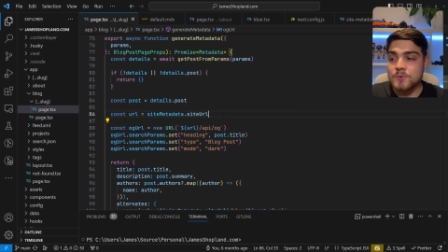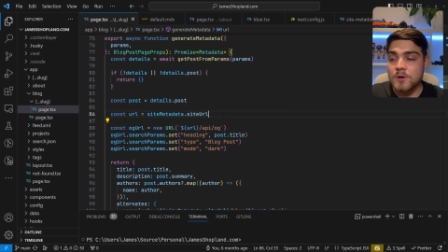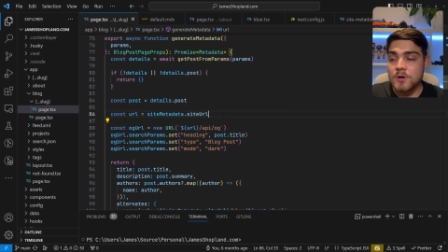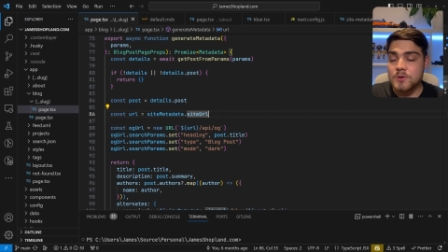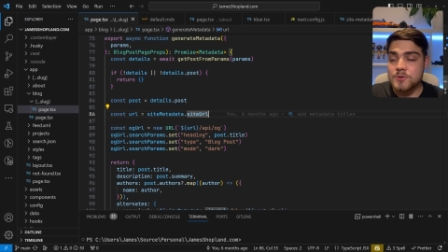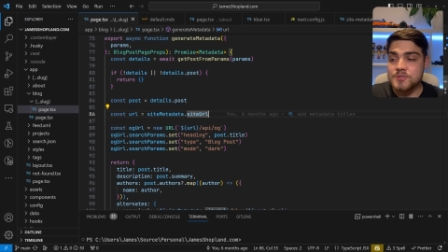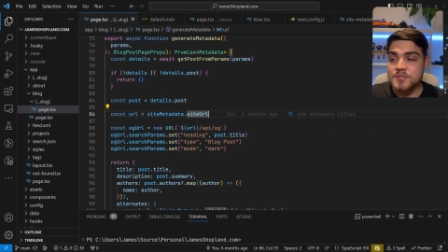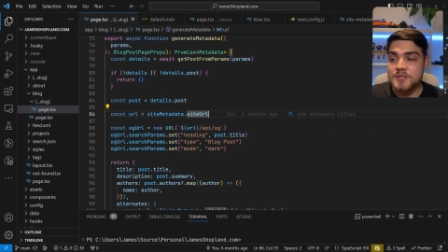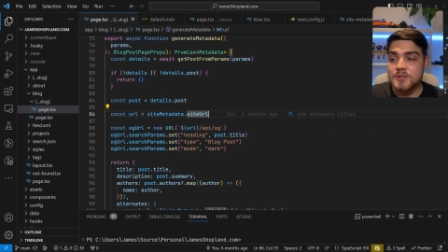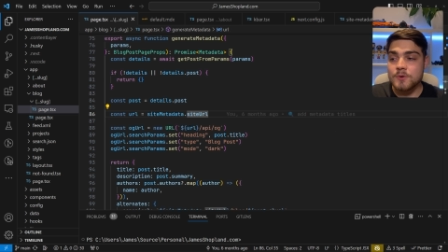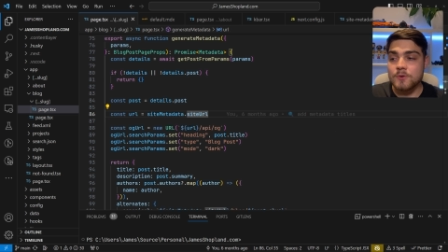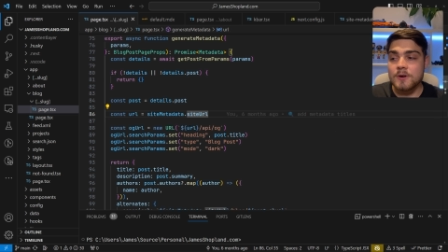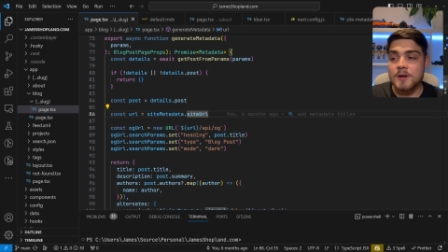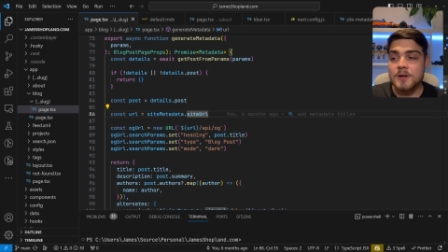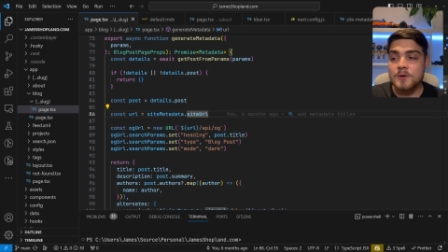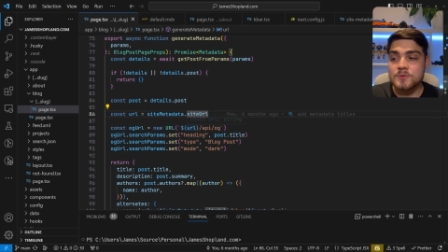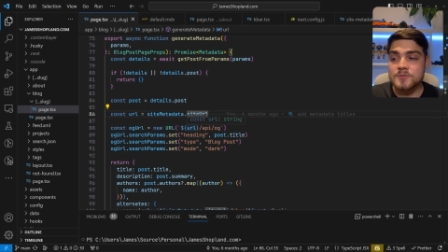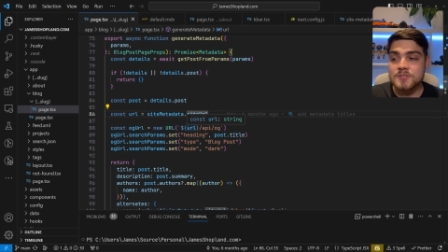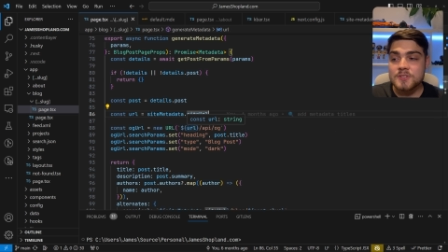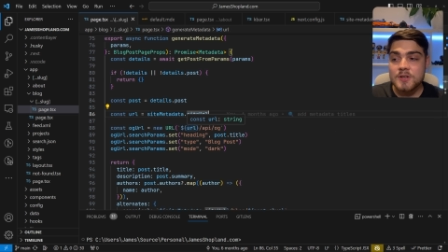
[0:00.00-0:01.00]
OG
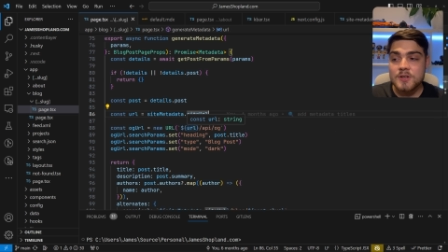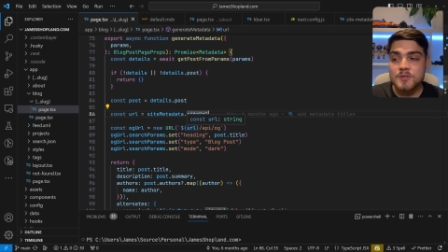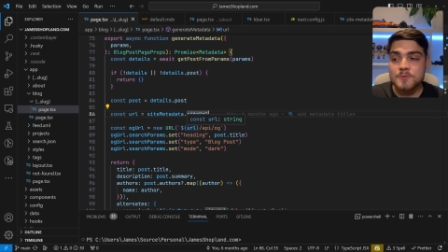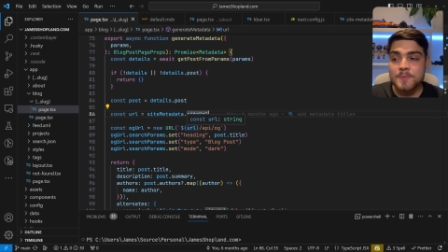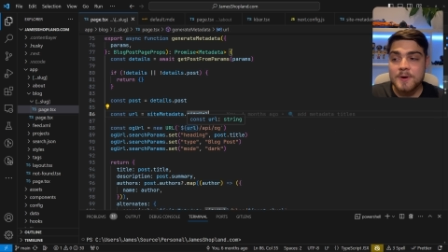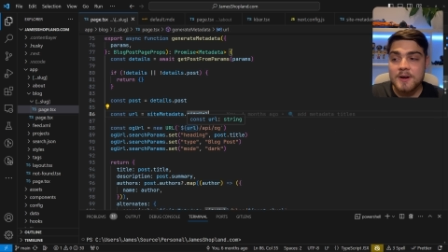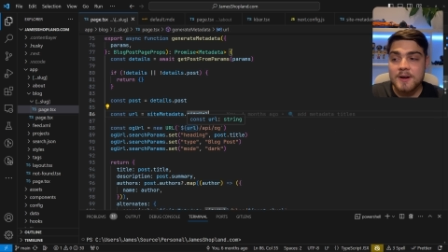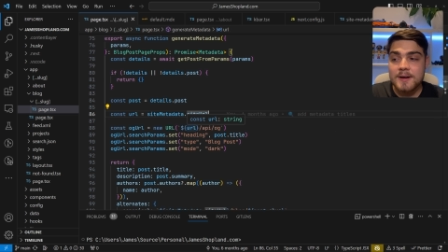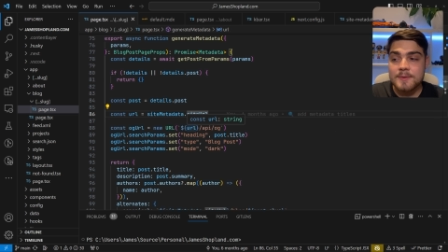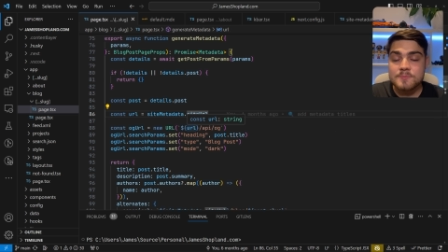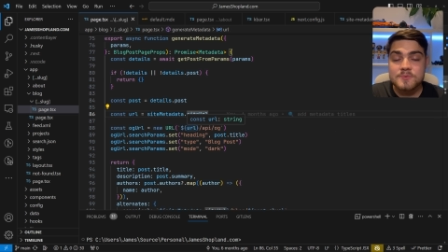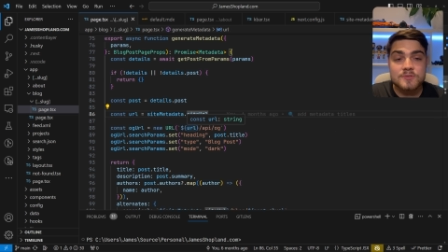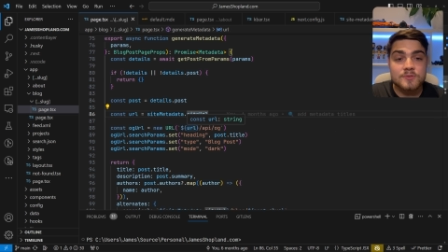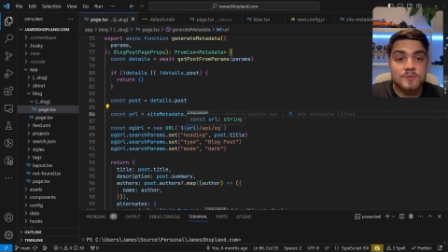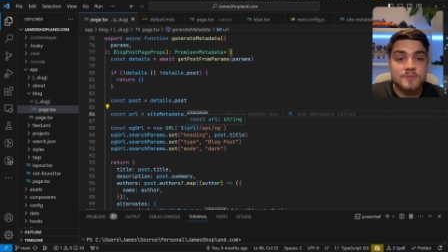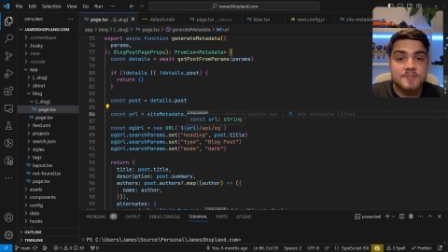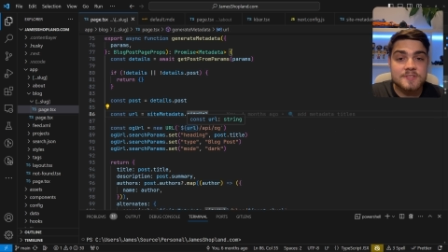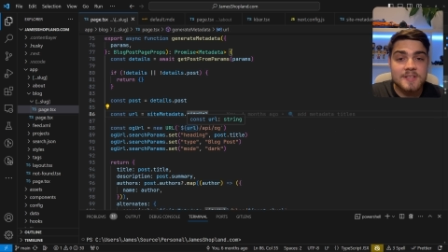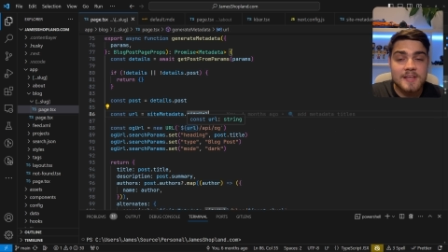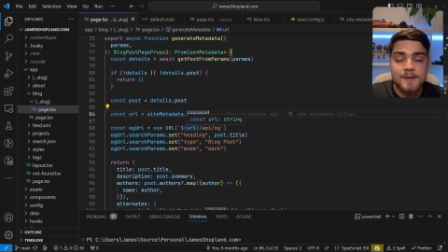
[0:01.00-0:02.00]
URL search params
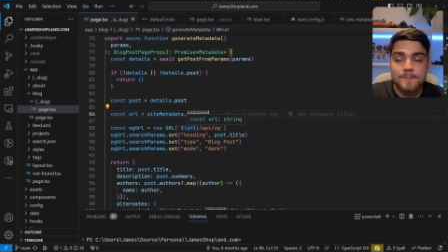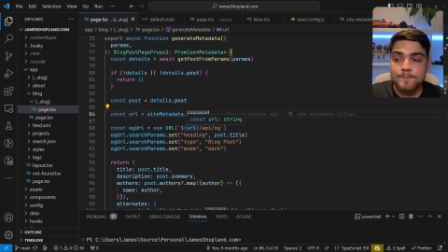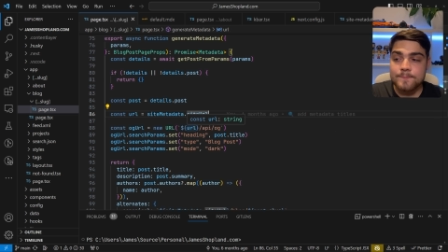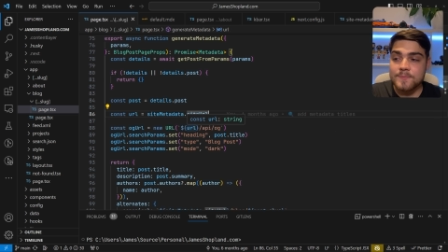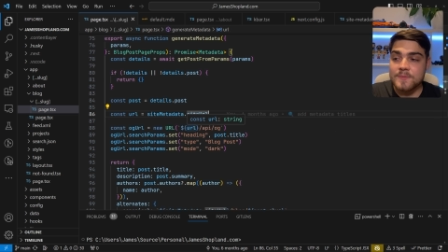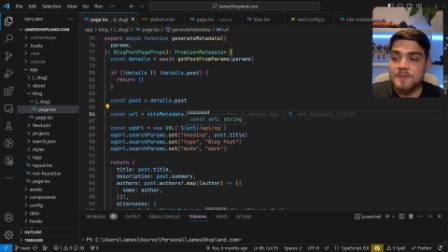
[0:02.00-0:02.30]
dot set.